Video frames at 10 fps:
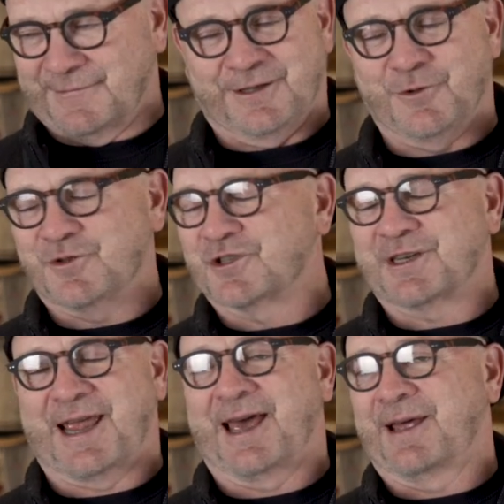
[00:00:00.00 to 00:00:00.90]
You just
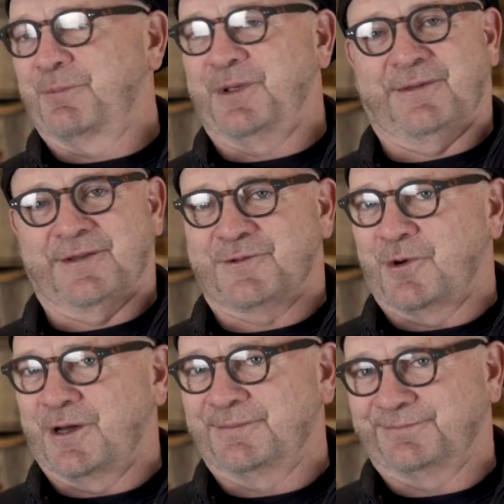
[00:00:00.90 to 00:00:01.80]
can't beat this
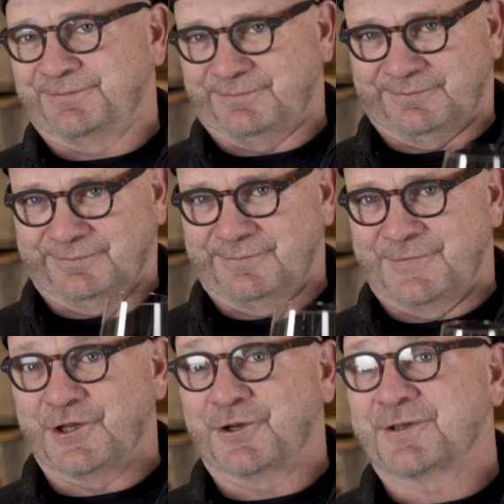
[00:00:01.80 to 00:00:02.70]
wine.
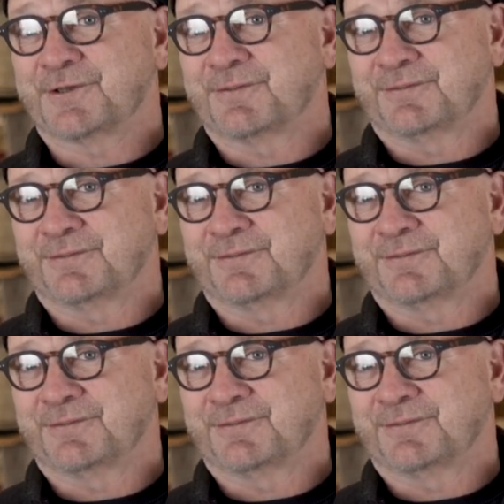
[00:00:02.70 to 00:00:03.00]
Cheers.